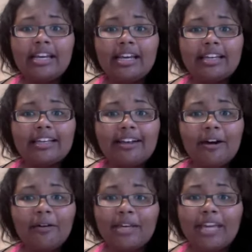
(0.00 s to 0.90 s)
You
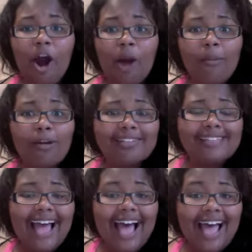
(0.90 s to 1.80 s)
know, he almost
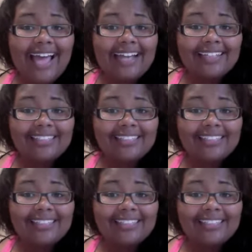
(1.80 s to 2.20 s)
died.